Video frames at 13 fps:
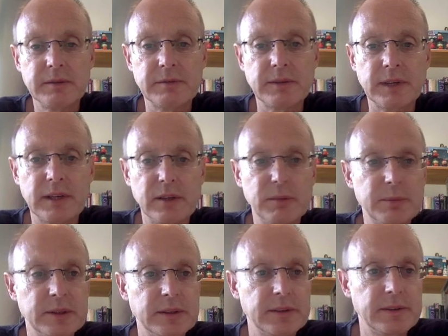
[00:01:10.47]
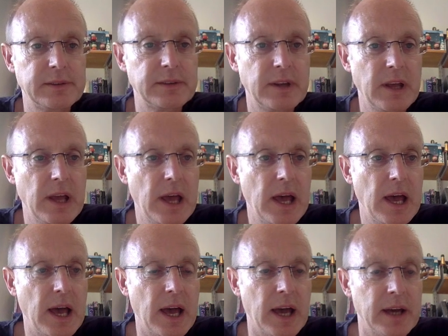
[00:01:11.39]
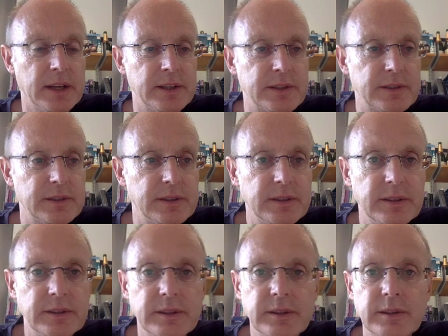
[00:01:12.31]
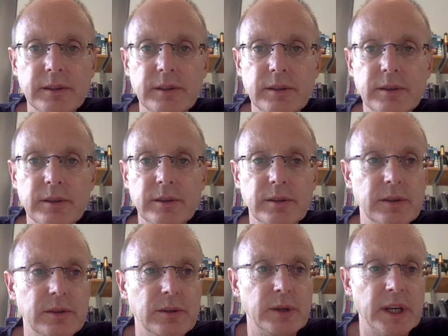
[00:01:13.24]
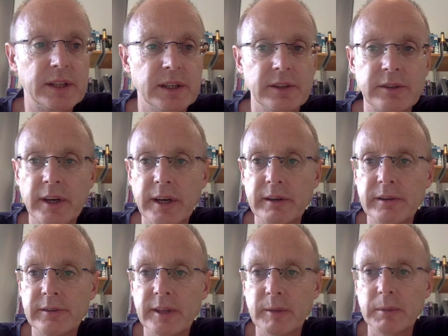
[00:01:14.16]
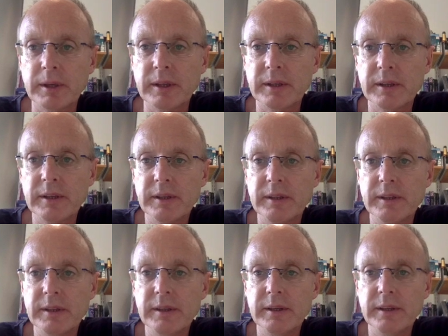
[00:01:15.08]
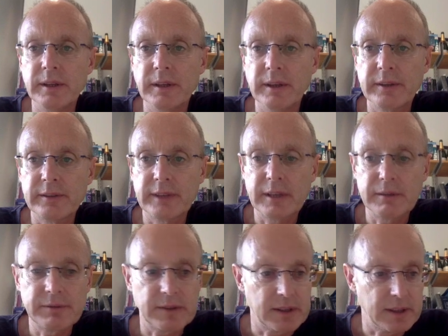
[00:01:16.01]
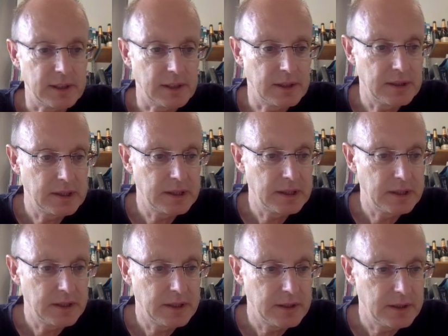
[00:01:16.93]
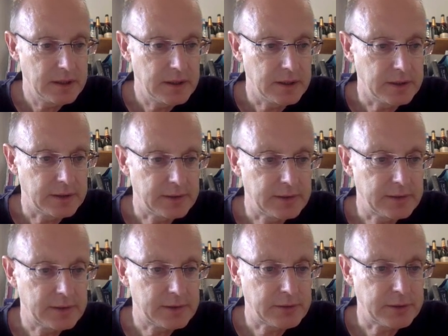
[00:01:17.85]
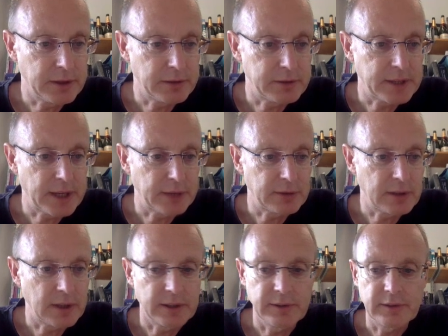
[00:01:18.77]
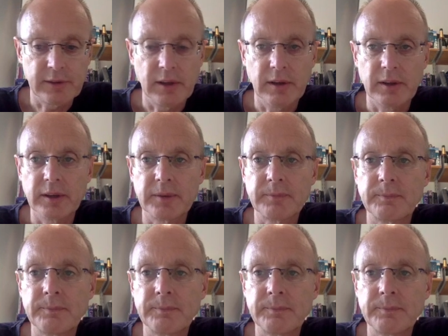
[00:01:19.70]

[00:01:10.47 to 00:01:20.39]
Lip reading: File opens, and you get the entire assembly in an Excel file. It's 300,000 lines long.